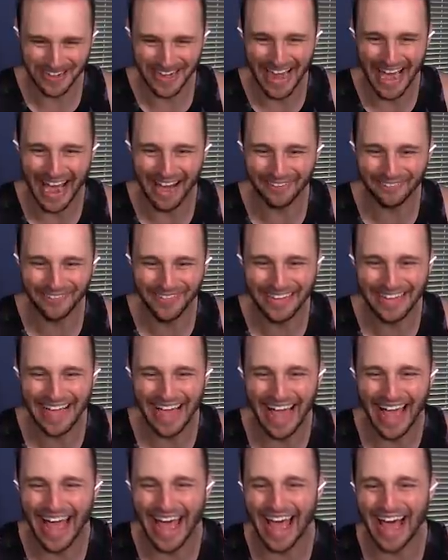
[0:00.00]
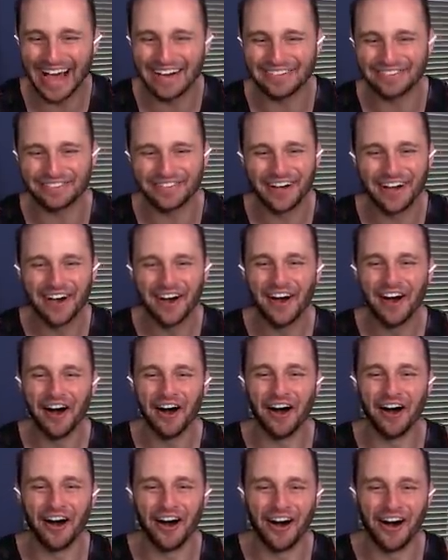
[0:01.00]
now we have
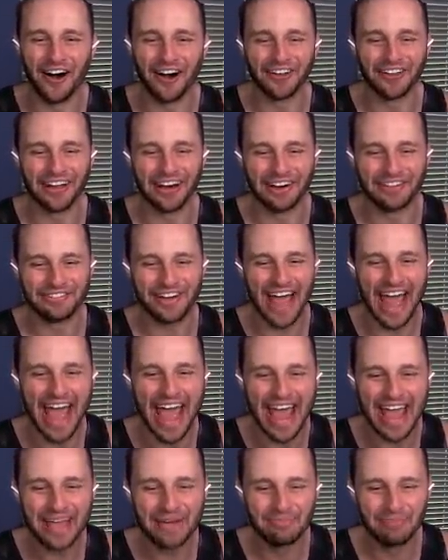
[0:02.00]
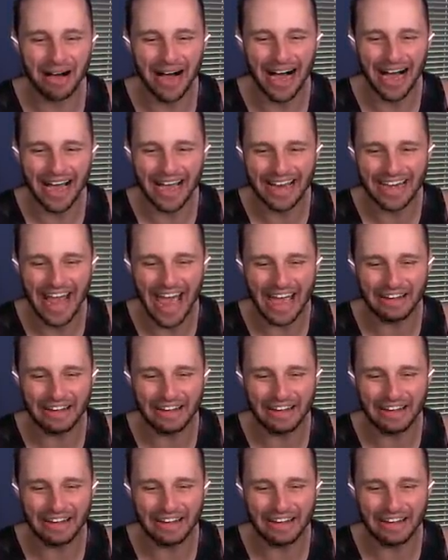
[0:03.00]
all of A-mine